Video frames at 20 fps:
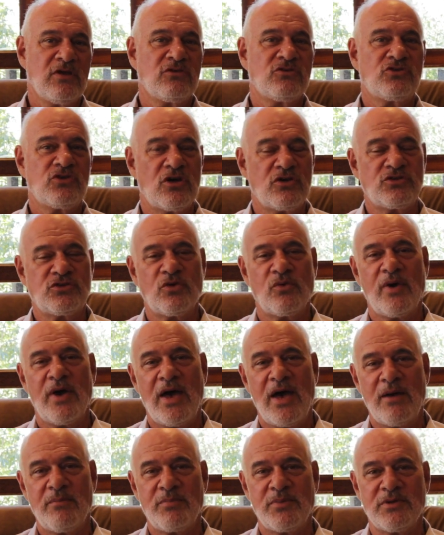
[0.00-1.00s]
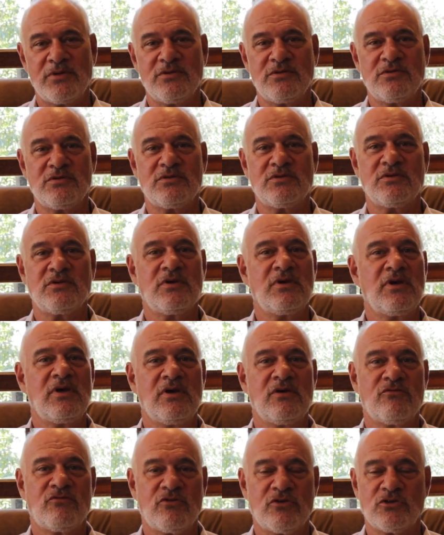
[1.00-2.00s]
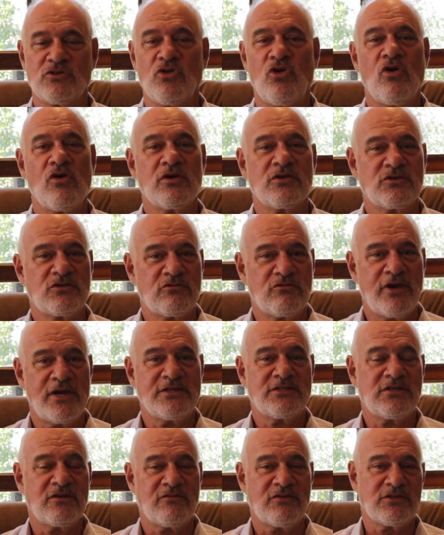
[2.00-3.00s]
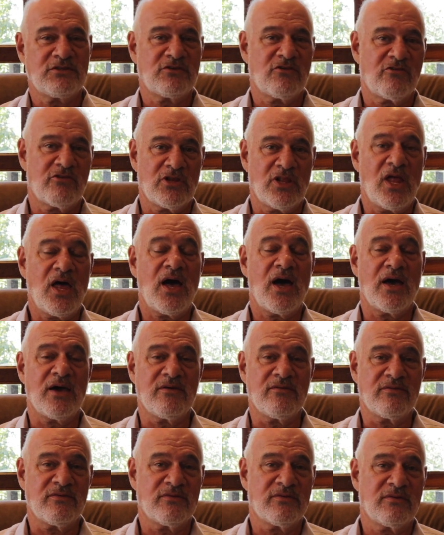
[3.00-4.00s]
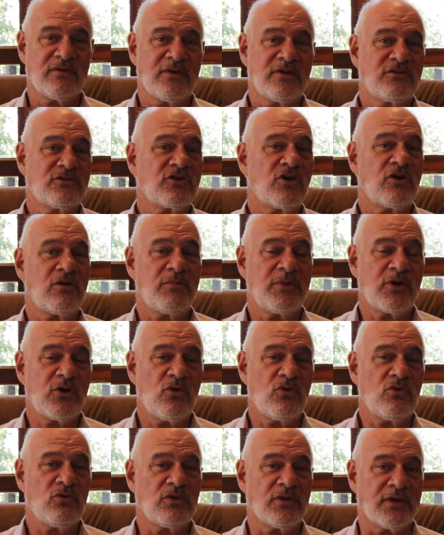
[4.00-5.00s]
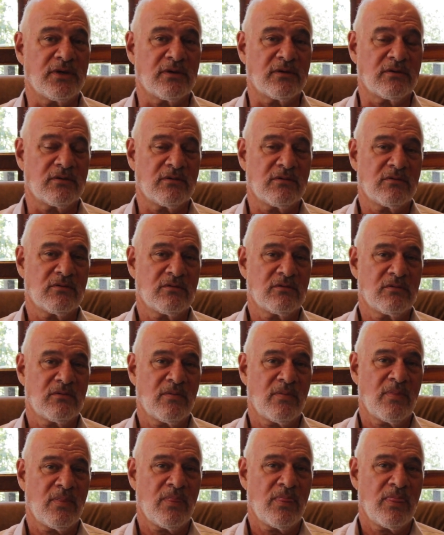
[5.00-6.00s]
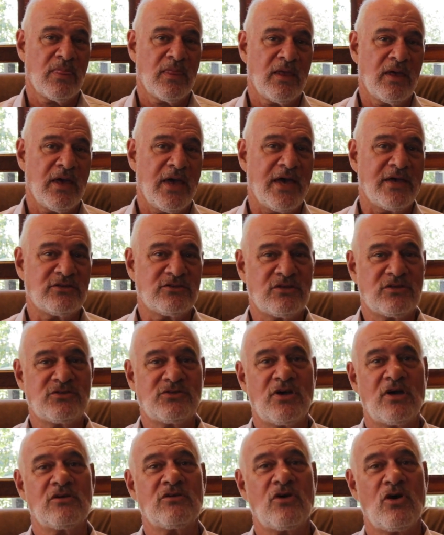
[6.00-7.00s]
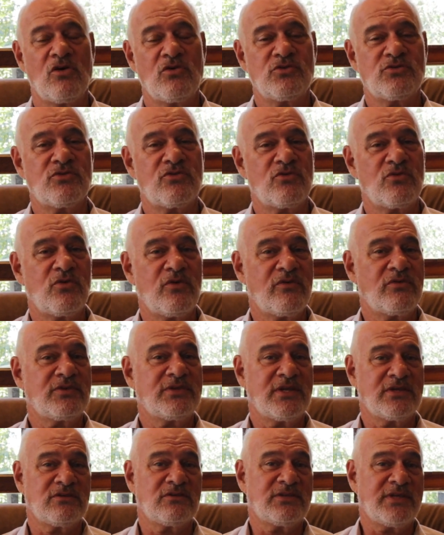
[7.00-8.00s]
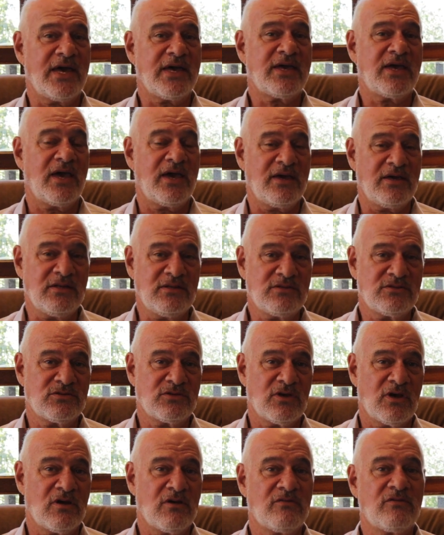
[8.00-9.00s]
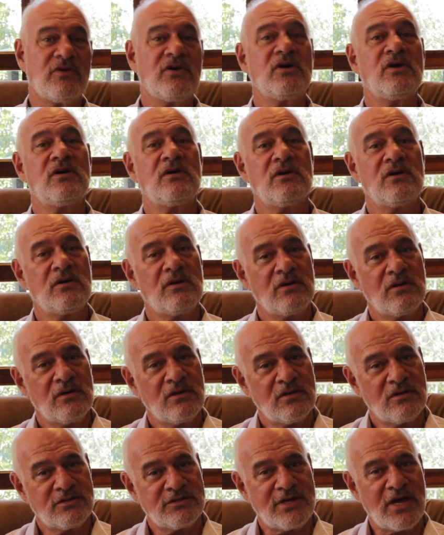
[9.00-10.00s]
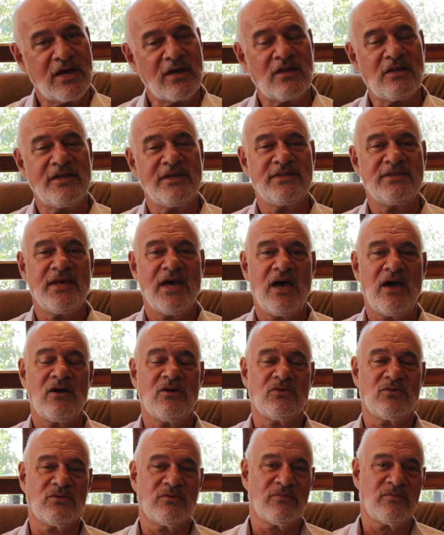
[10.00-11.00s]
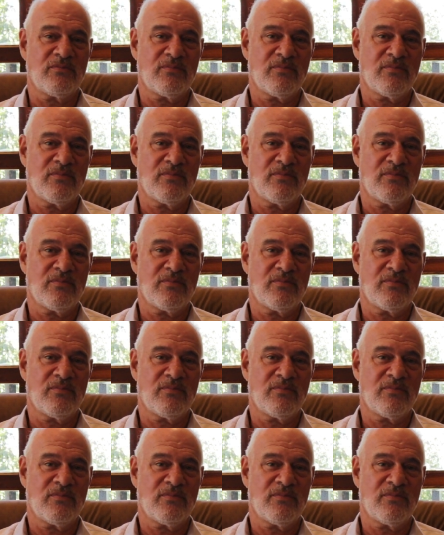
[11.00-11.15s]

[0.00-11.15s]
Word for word: Just so happens, for as long as the rest of us are alive, it's going to be cooling as the sun goes through decades of cycling down.